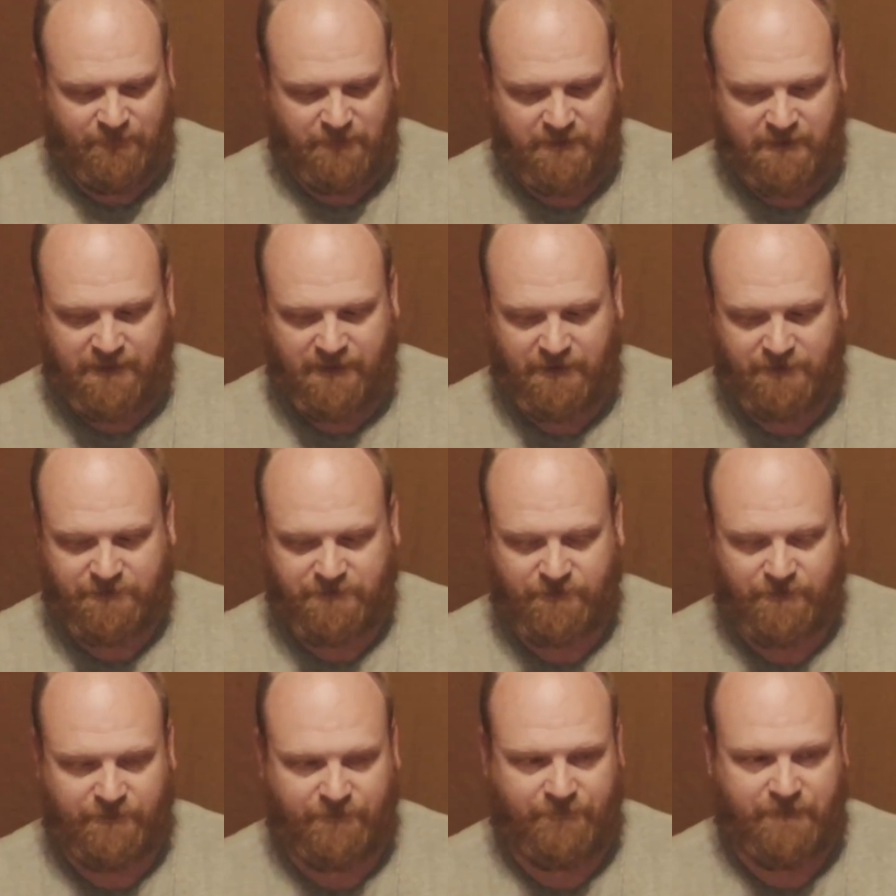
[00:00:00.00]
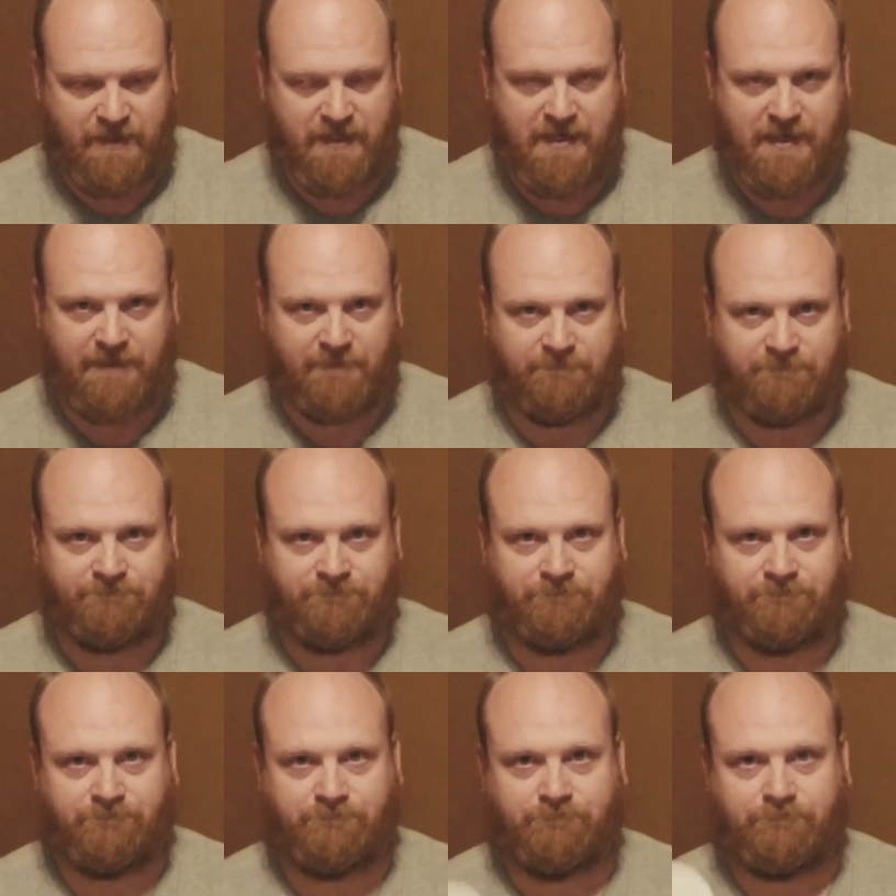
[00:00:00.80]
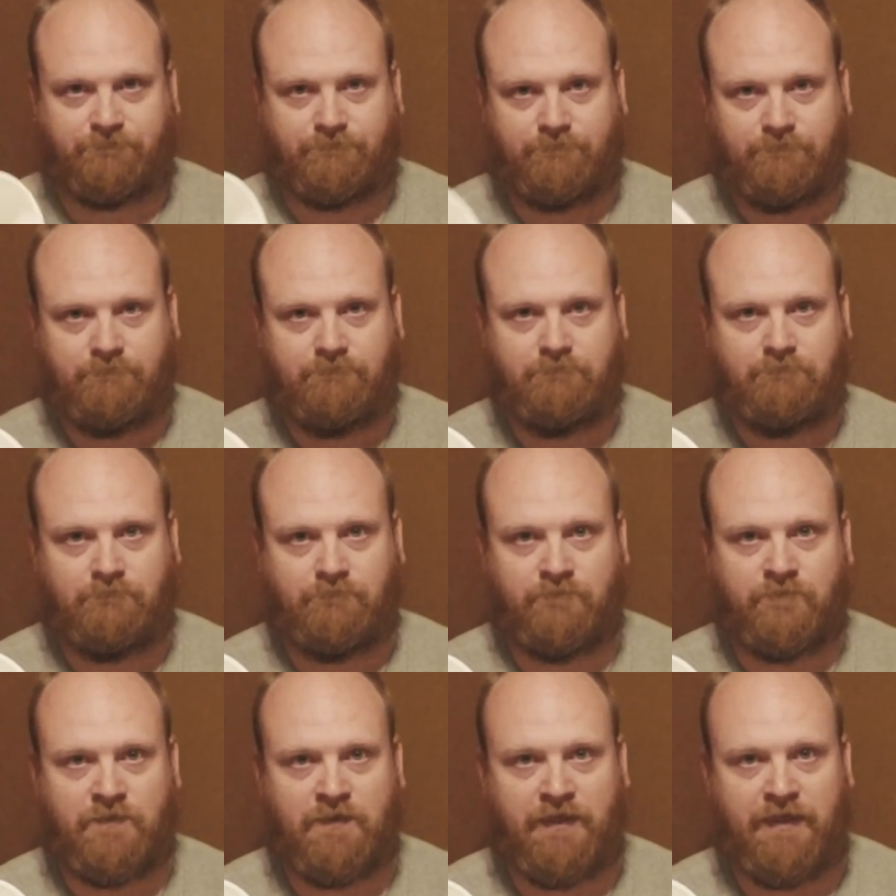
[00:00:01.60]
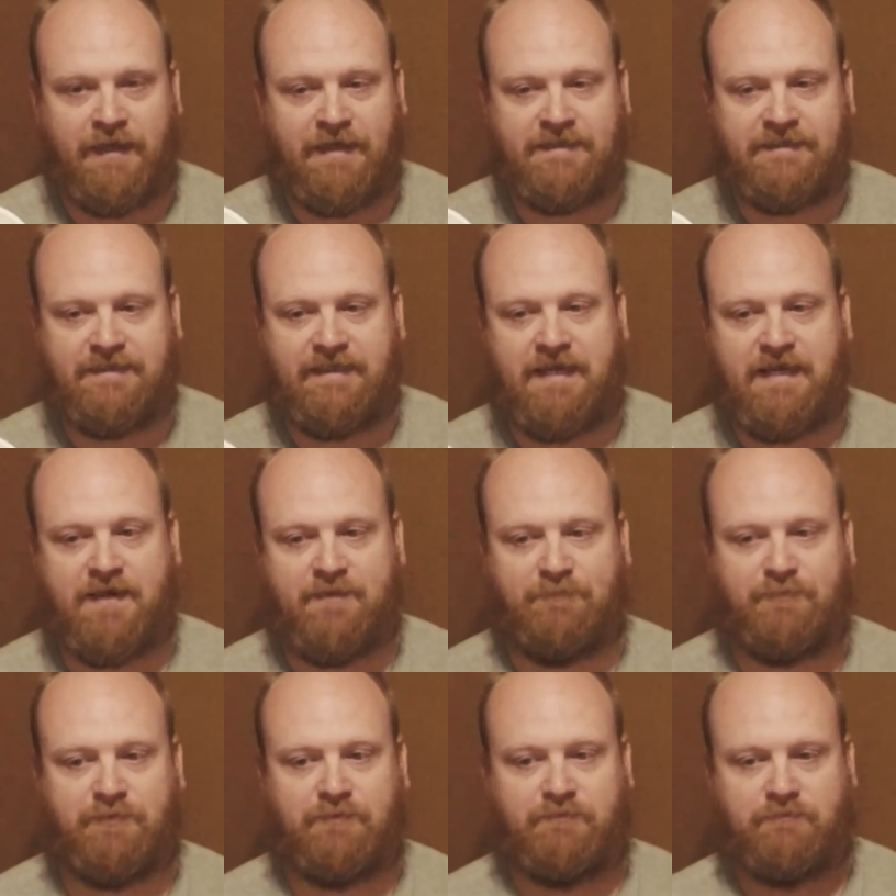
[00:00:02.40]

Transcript: I also have got an end cap